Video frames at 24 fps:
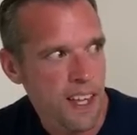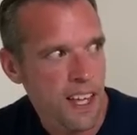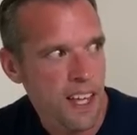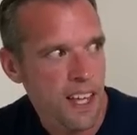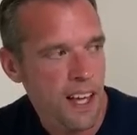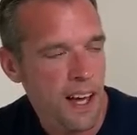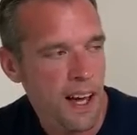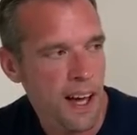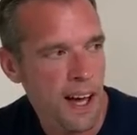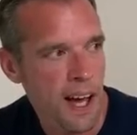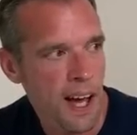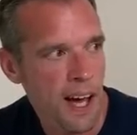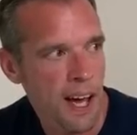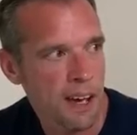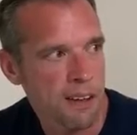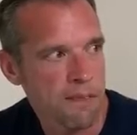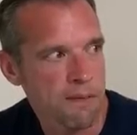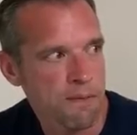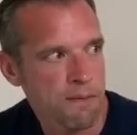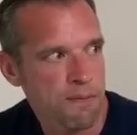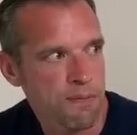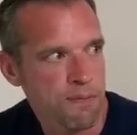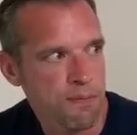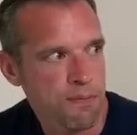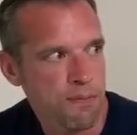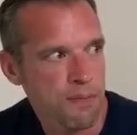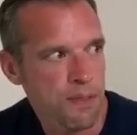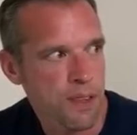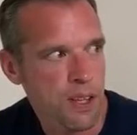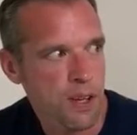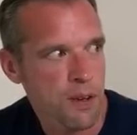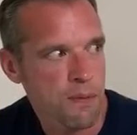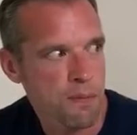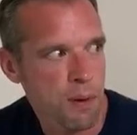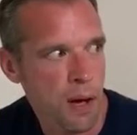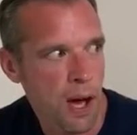
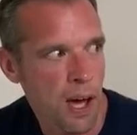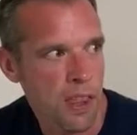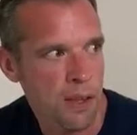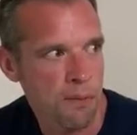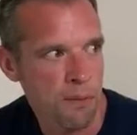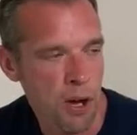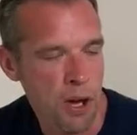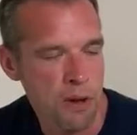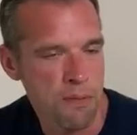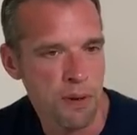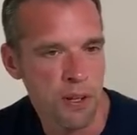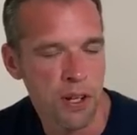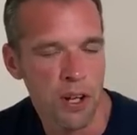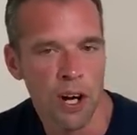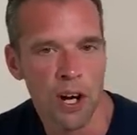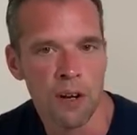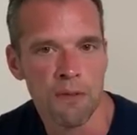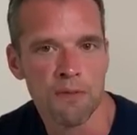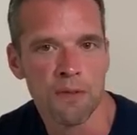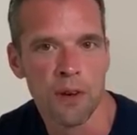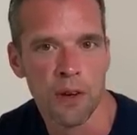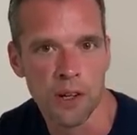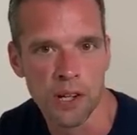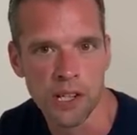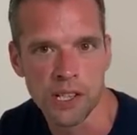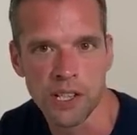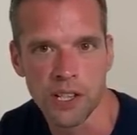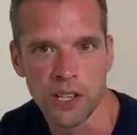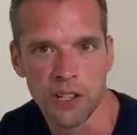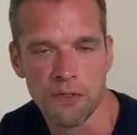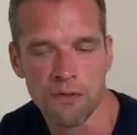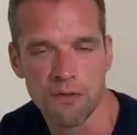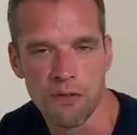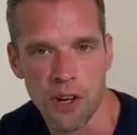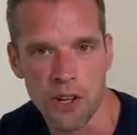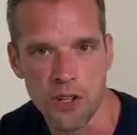But at the moment I'm focusing
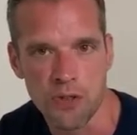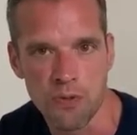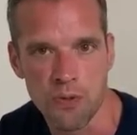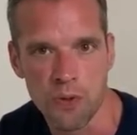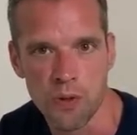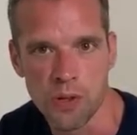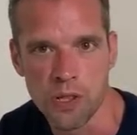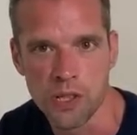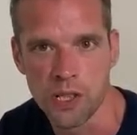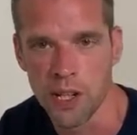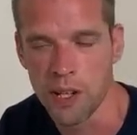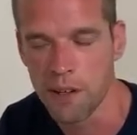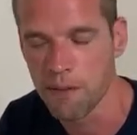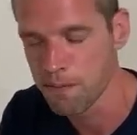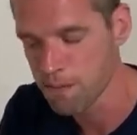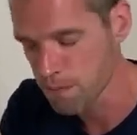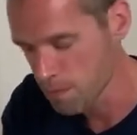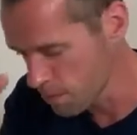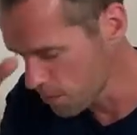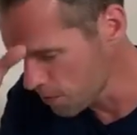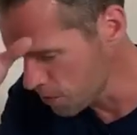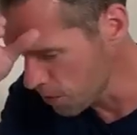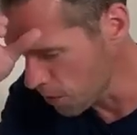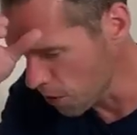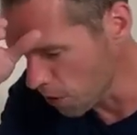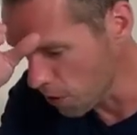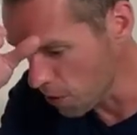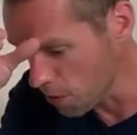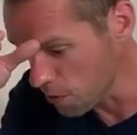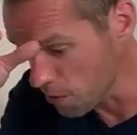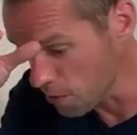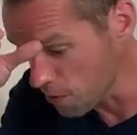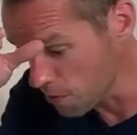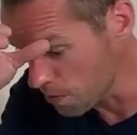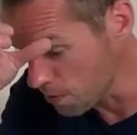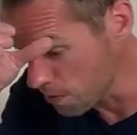on freshwater. So
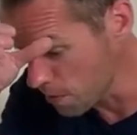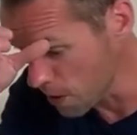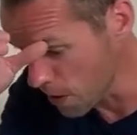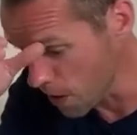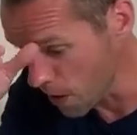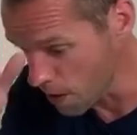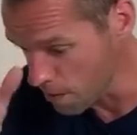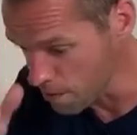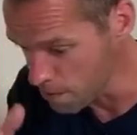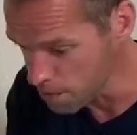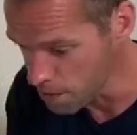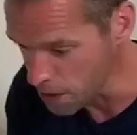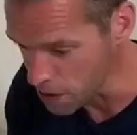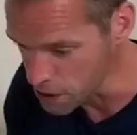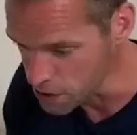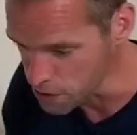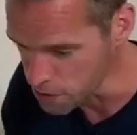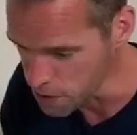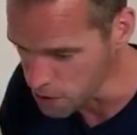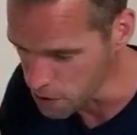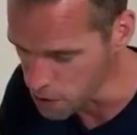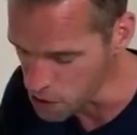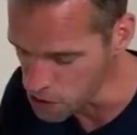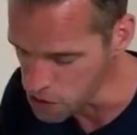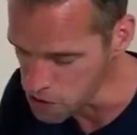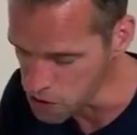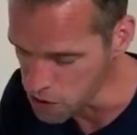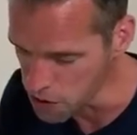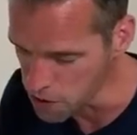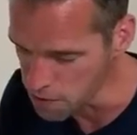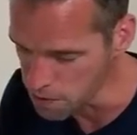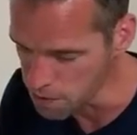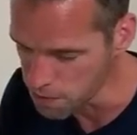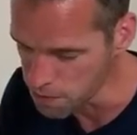yeah, thanks for the question.